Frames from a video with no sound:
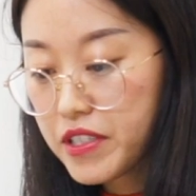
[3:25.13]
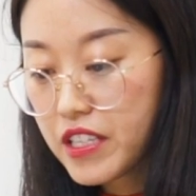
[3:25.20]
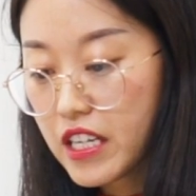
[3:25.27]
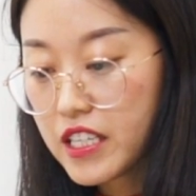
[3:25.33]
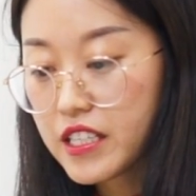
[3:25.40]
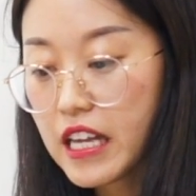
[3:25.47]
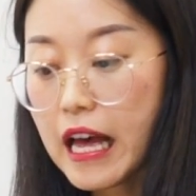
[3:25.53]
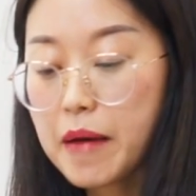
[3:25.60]

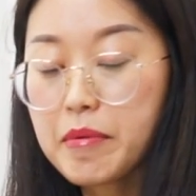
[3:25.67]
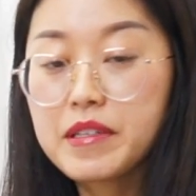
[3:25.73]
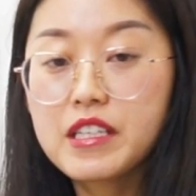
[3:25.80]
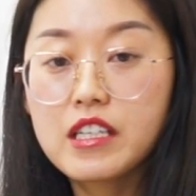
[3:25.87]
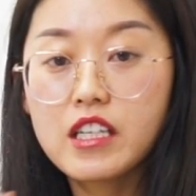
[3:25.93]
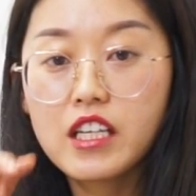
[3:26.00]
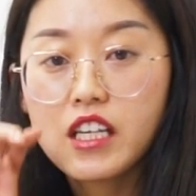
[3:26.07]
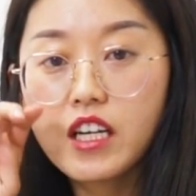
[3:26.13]
mistakes that
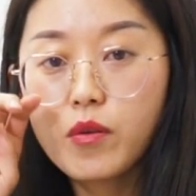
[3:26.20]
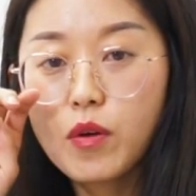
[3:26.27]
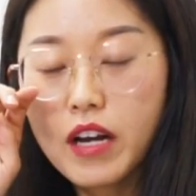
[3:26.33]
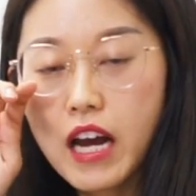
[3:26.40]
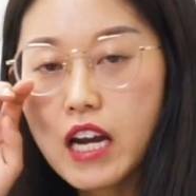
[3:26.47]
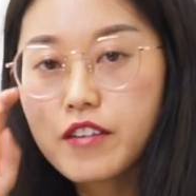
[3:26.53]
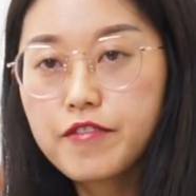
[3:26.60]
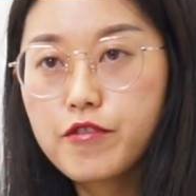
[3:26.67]
happened in here,
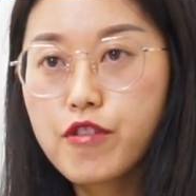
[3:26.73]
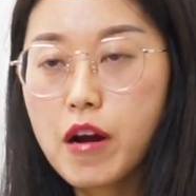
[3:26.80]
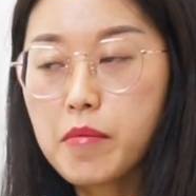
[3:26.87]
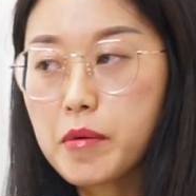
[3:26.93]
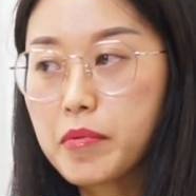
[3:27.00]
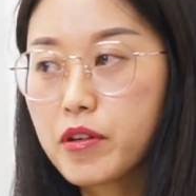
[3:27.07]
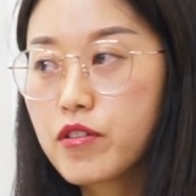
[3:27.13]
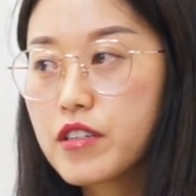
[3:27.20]
what kind of
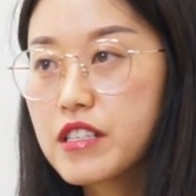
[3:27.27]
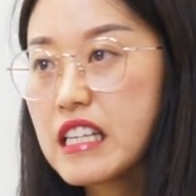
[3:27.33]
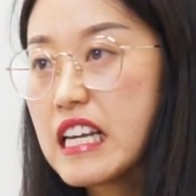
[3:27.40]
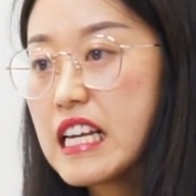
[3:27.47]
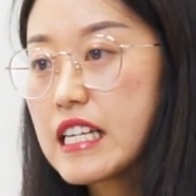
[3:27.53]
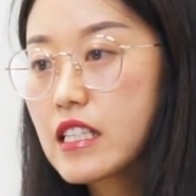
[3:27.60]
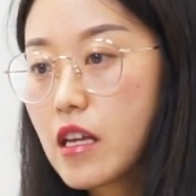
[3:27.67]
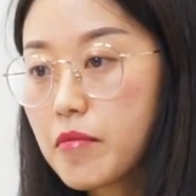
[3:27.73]
grammar?
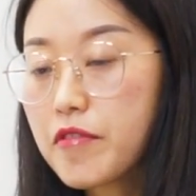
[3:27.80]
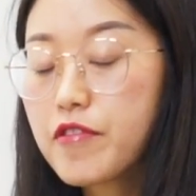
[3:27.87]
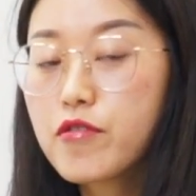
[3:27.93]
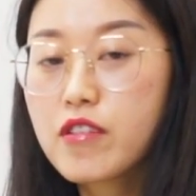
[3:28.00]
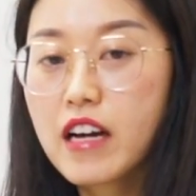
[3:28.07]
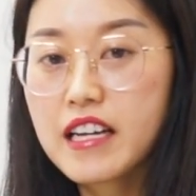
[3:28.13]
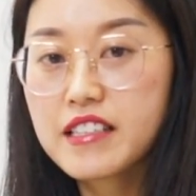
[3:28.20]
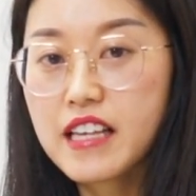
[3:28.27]
Because some of
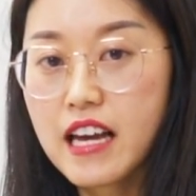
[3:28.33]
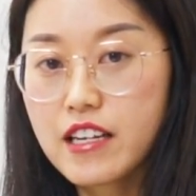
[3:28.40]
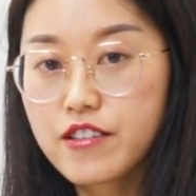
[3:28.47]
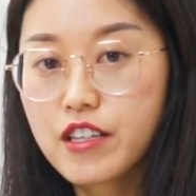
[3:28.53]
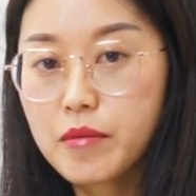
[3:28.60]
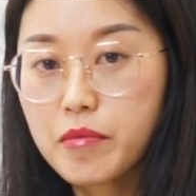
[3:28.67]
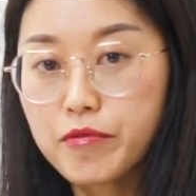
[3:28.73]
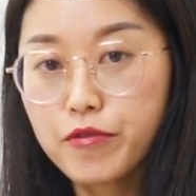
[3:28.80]
you guys
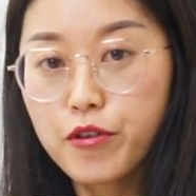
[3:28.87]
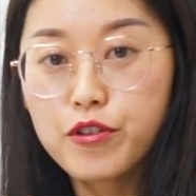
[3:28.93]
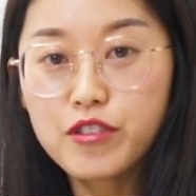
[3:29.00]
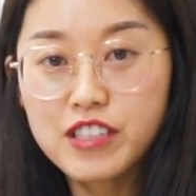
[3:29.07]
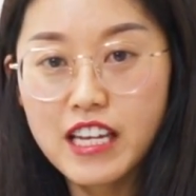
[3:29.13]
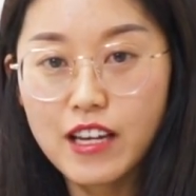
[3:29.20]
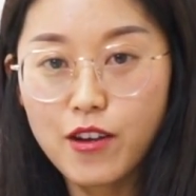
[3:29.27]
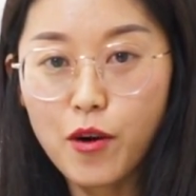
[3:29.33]
actually, before
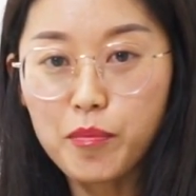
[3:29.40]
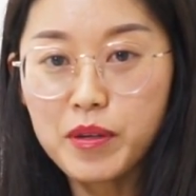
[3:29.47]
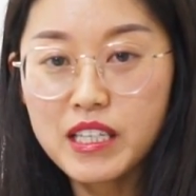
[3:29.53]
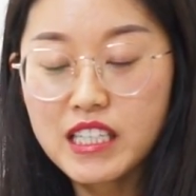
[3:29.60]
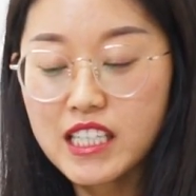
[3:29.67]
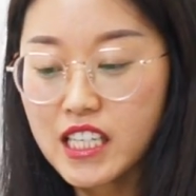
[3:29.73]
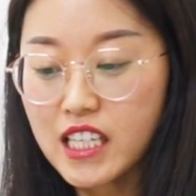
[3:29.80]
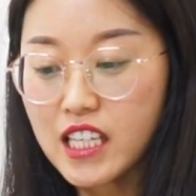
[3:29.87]
you take your
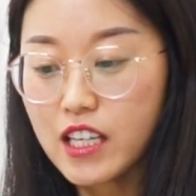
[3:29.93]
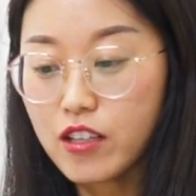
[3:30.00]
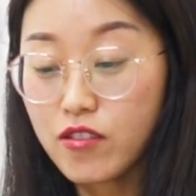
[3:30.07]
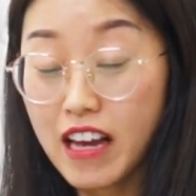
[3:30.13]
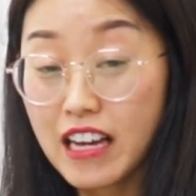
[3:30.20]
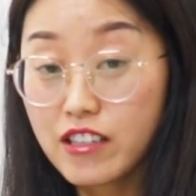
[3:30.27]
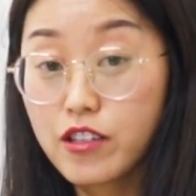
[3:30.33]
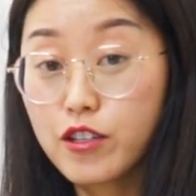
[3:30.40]
PTE,
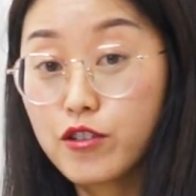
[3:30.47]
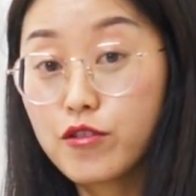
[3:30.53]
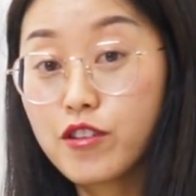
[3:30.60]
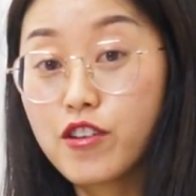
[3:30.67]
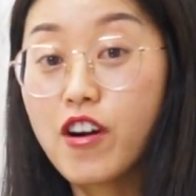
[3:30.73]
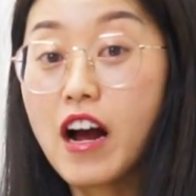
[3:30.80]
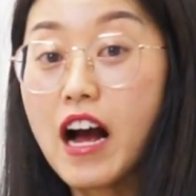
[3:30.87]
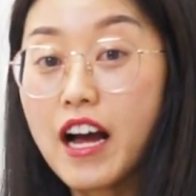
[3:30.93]
you actually
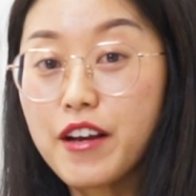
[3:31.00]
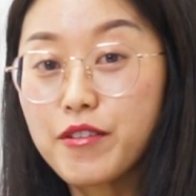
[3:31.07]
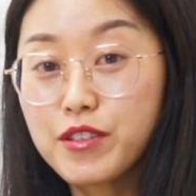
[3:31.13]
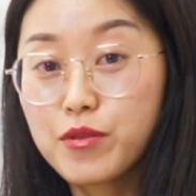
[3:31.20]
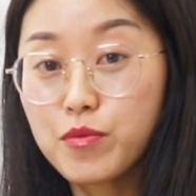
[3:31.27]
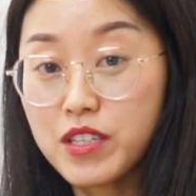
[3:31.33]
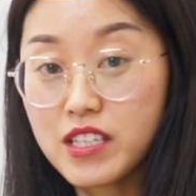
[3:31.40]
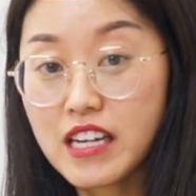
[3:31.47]
took your
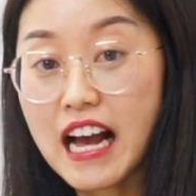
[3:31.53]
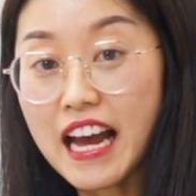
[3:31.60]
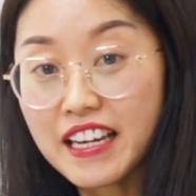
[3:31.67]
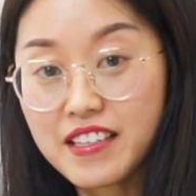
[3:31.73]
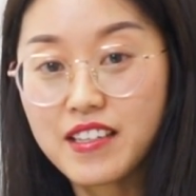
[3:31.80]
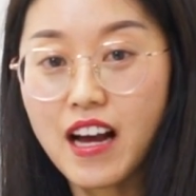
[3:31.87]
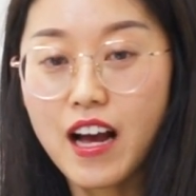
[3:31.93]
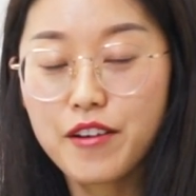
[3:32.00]
IELTS, which
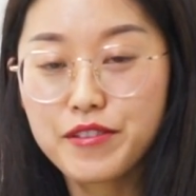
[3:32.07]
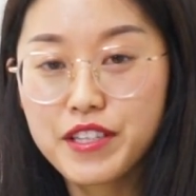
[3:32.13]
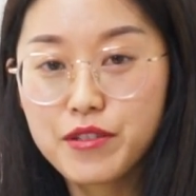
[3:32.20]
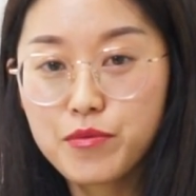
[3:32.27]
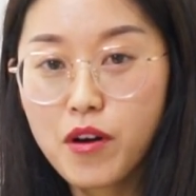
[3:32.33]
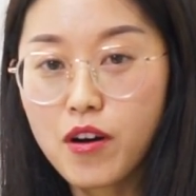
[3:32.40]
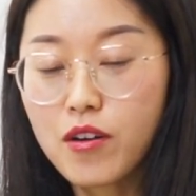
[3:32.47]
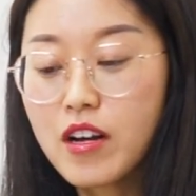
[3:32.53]
I did IELTS
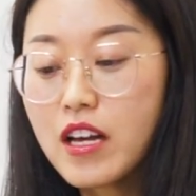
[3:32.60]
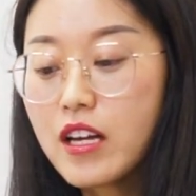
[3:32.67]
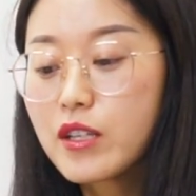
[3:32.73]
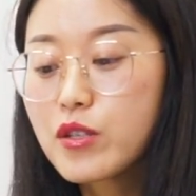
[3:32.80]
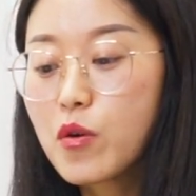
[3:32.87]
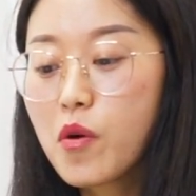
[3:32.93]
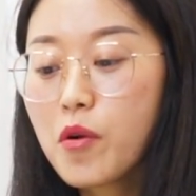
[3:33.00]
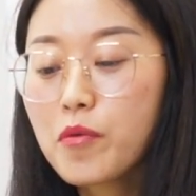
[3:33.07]
as well.
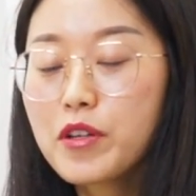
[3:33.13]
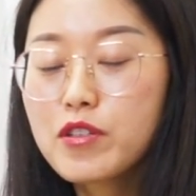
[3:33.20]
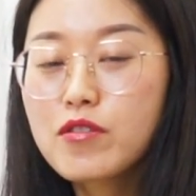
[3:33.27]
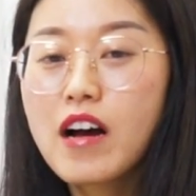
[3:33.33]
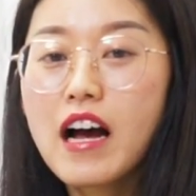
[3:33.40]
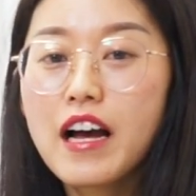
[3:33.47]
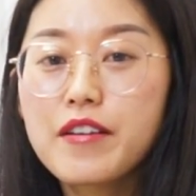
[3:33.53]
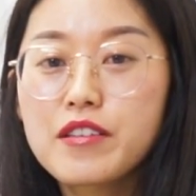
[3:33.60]
So when we
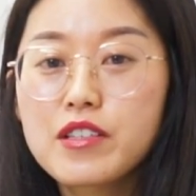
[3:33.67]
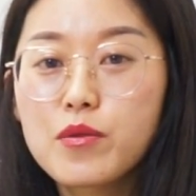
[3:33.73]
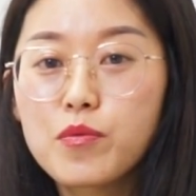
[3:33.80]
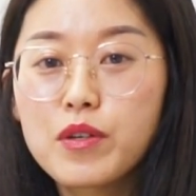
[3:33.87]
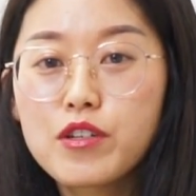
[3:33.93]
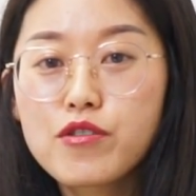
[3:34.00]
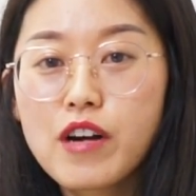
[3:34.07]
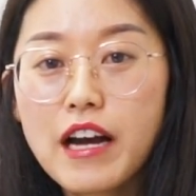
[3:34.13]
do
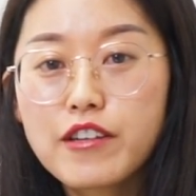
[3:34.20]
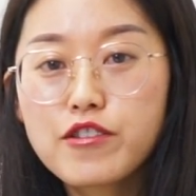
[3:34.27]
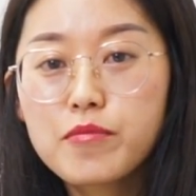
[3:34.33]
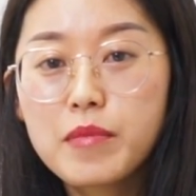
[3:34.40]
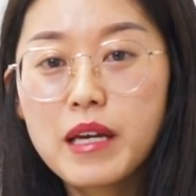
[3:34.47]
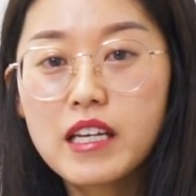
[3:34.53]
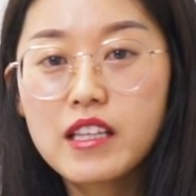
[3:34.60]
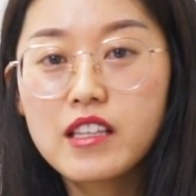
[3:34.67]
IELTS, we try
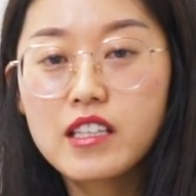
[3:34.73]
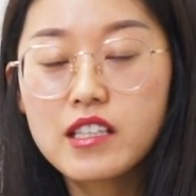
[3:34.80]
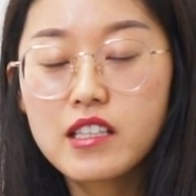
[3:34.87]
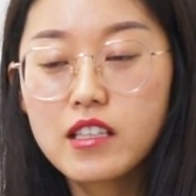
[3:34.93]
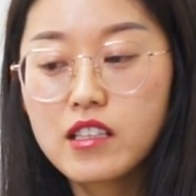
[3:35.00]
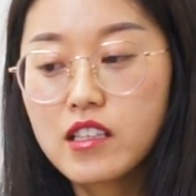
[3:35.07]
to make